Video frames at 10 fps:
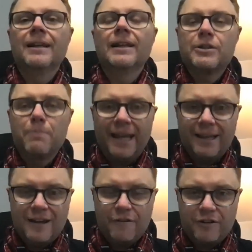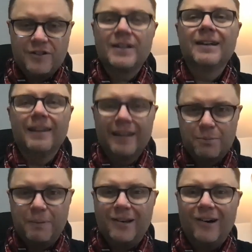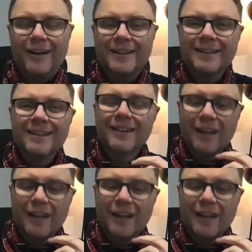let's make a difference, let's be kind.